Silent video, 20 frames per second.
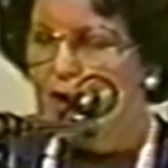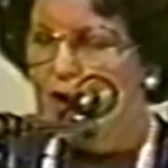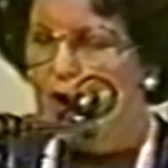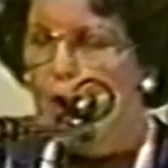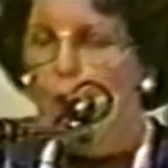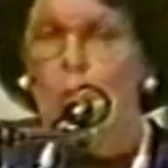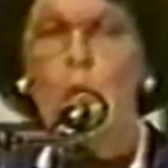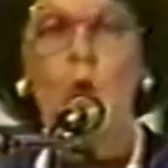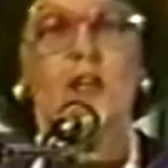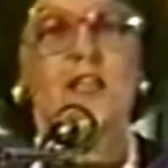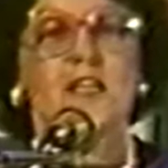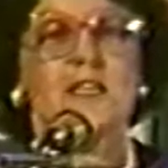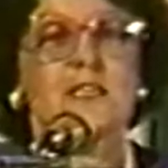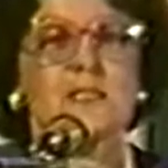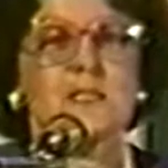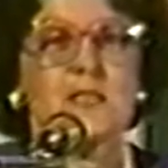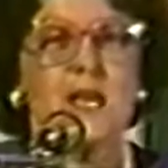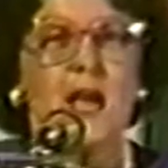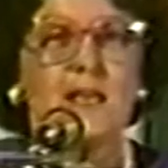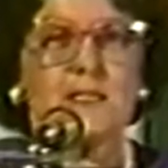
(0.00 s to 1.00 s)
What
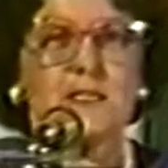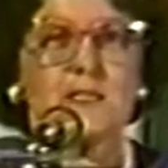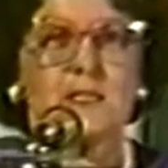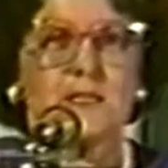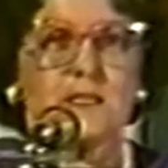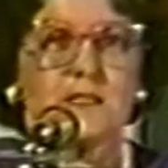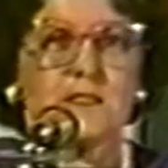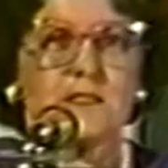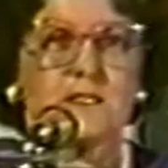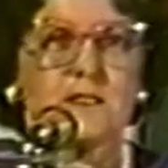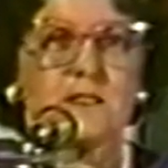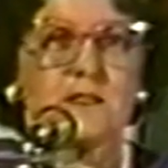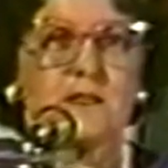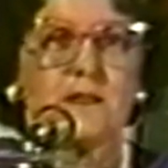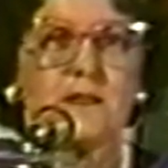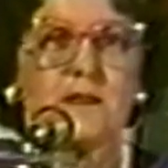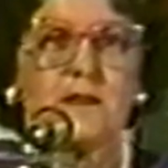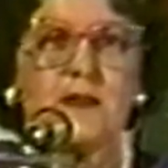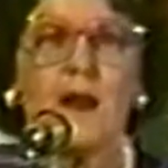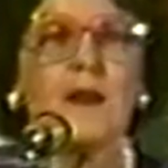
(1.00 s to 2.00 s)
excites us?
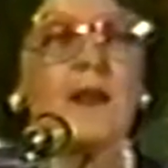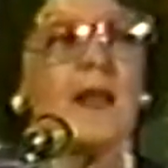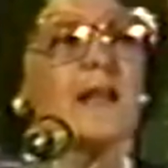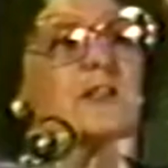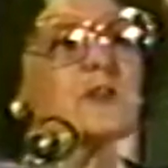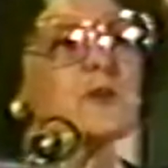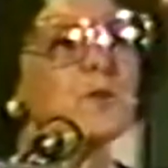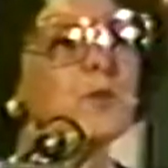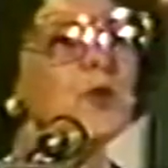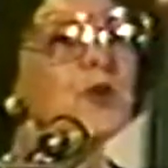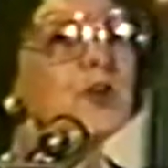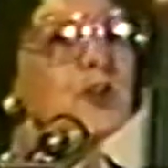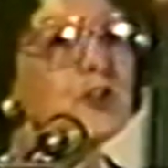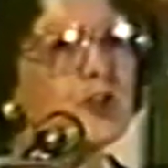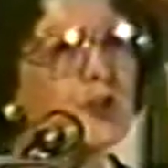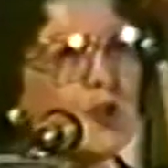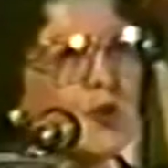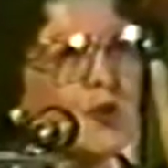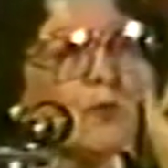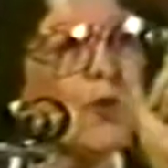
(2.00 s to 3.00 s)
Now let's put
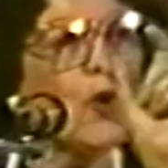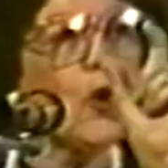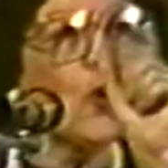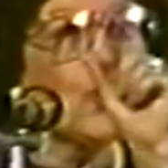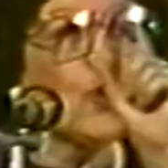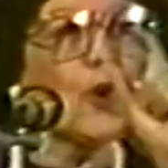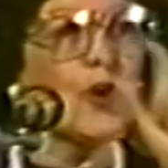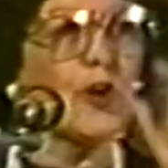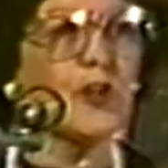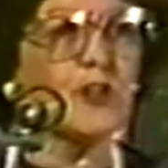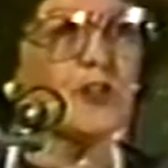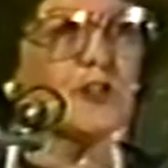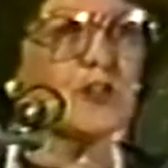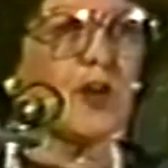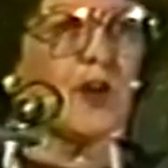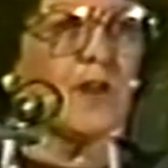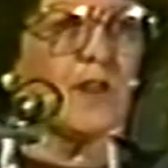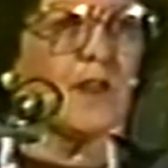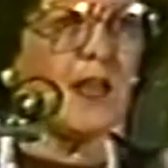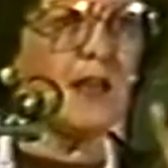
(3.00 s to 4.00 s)
two more words
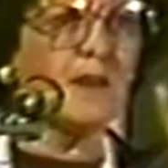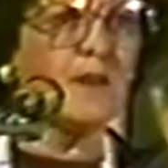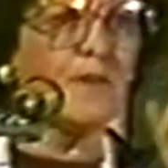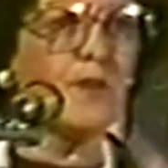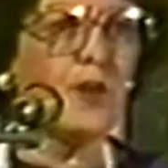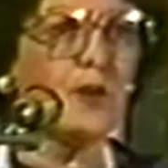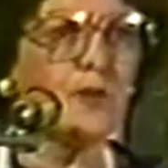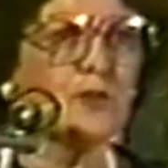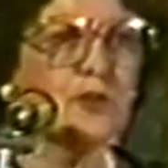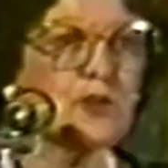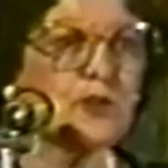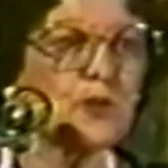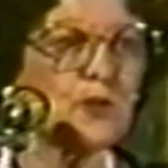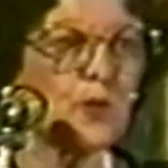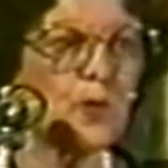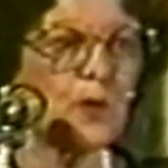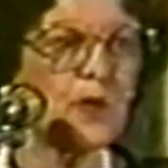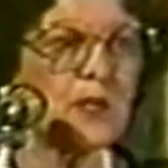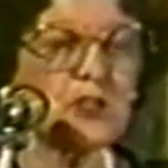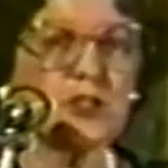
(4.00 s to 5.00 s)
on the end of those two
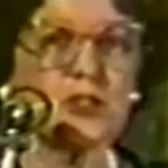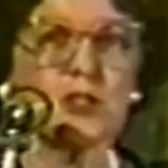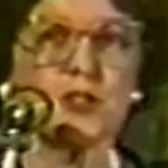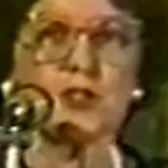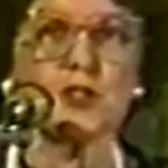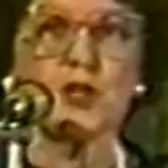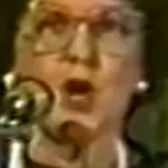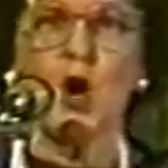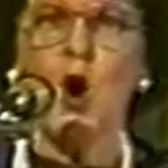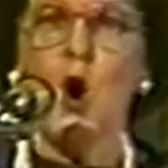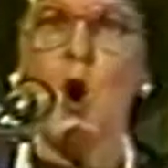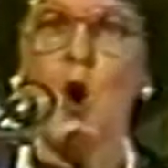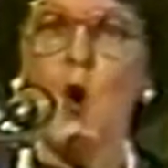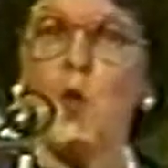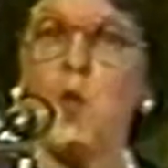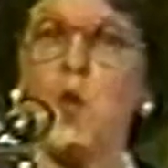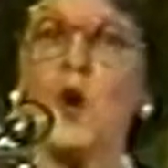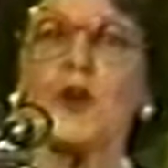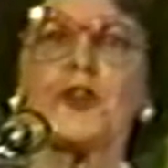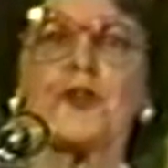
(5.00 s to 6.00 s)
questions.
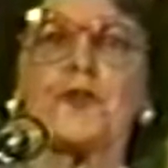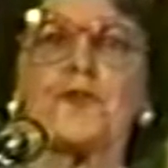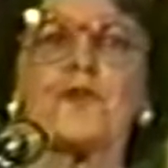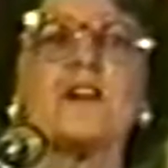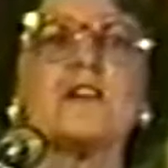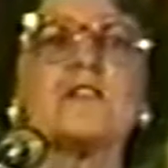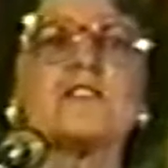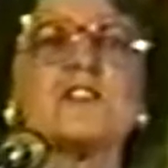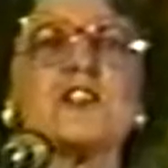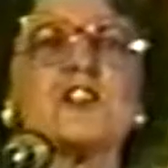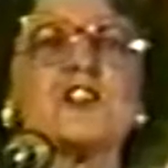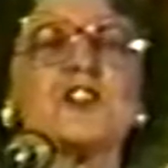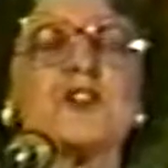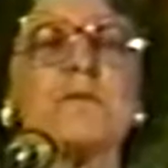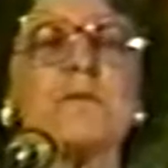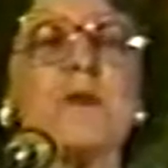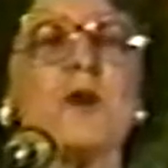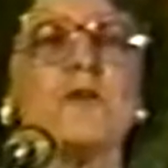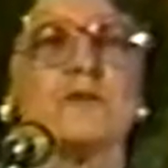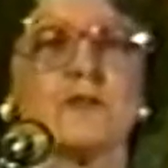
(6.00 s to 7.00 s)
What thrills us the
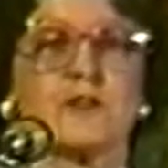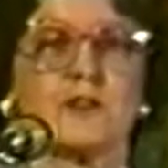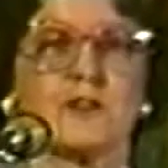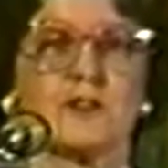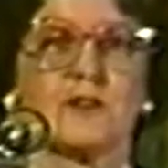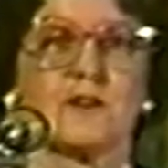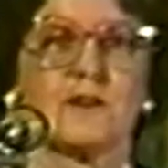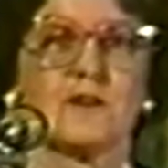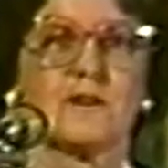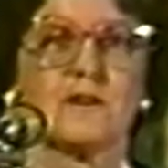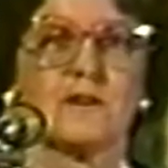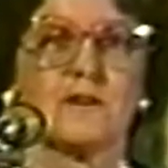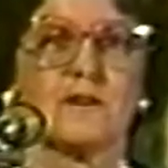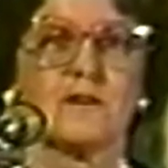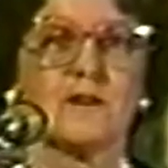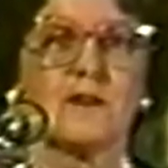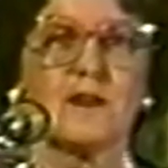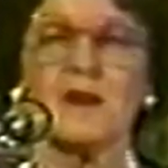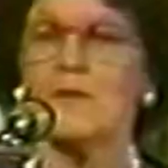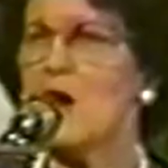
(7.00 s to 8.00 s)
most?
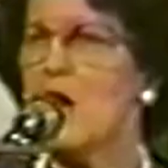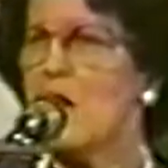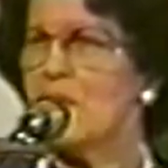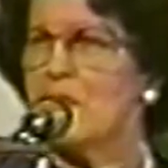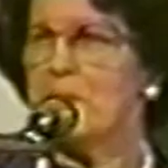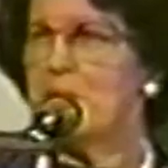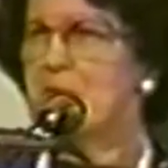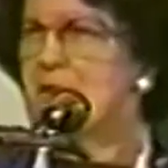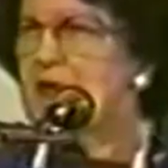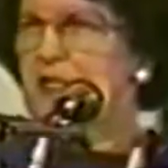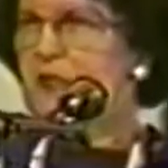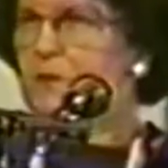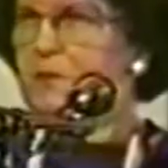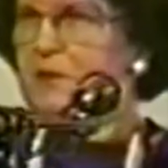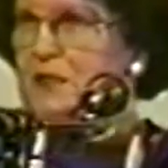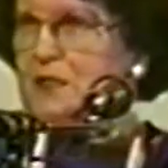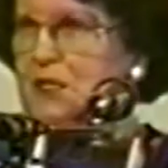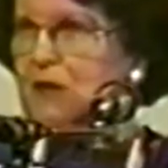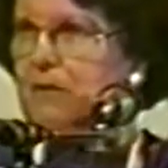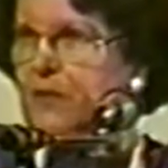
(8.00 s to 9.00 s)
Come on, there must be
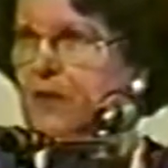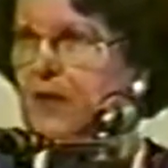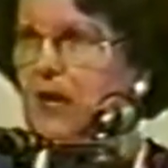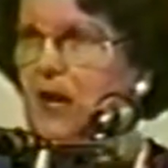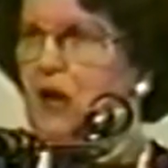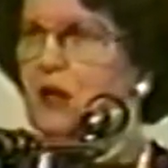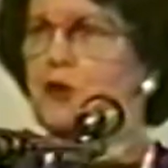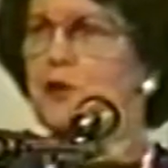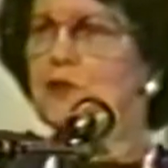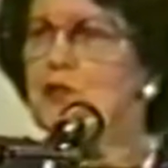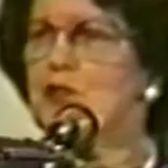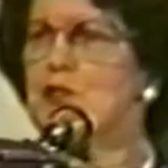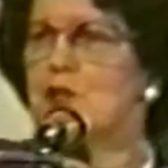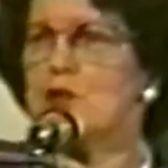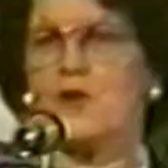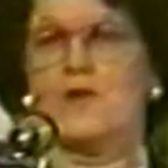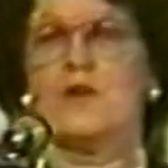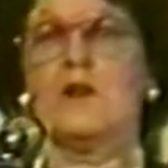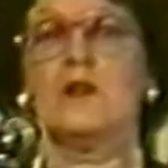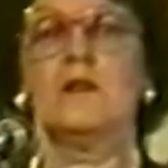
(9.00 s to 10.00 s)
something. Are you
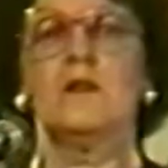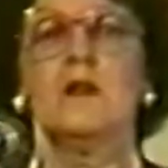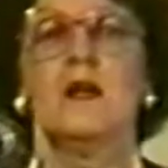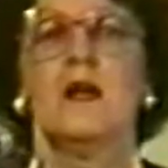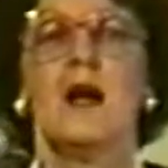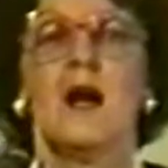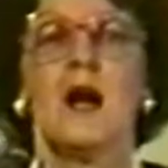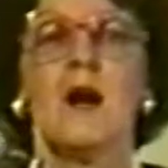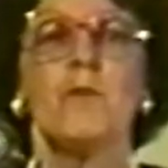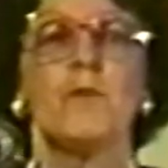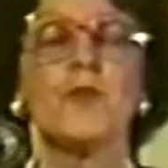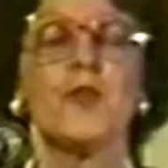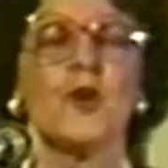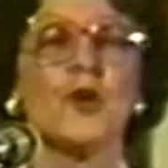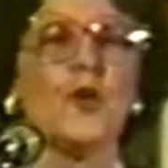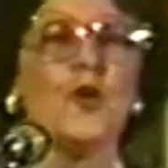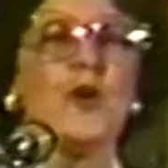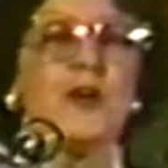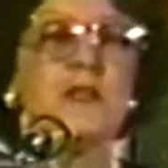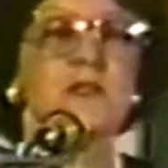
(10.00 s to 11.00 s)
girding up the
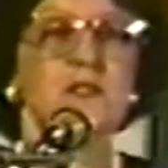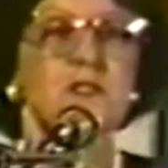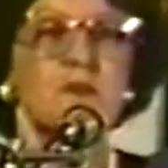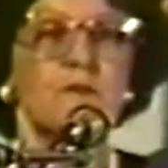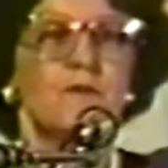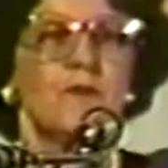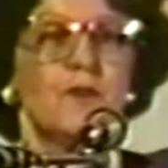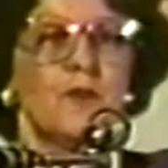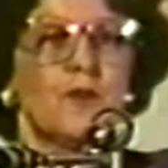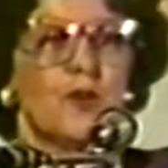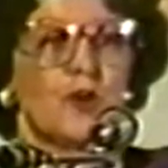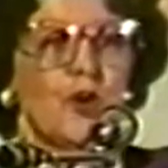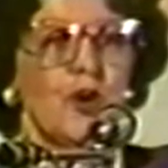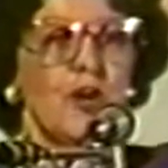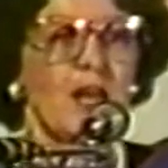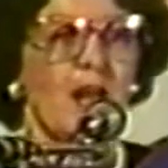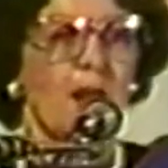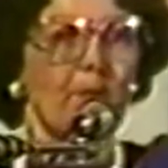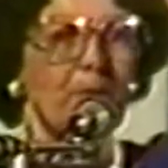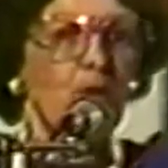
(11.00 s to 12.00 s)
loins of
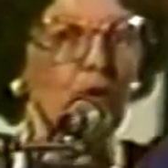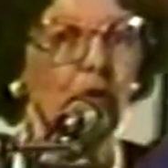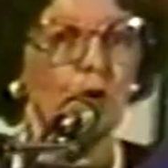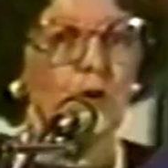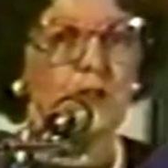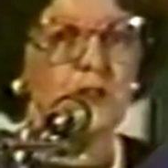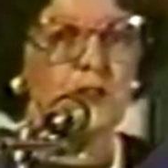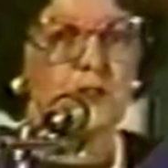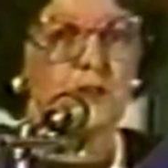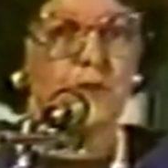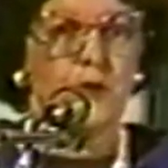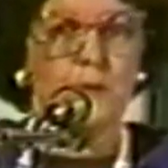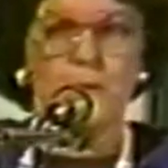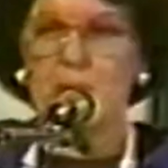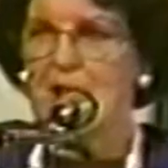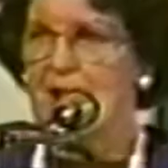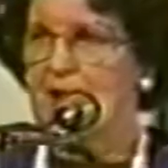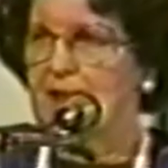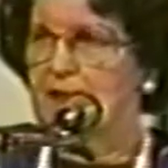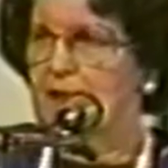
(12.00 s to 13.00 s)
your
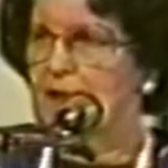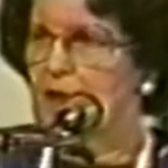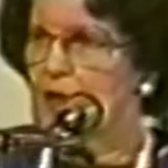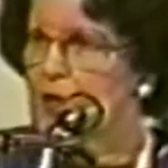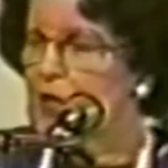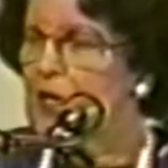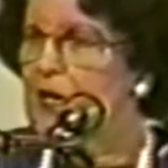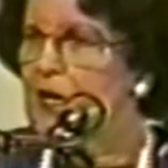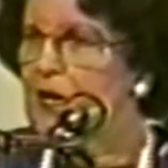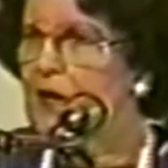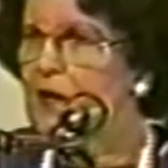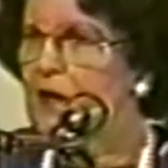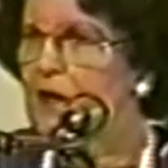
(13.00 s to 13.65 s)
mind and thinking?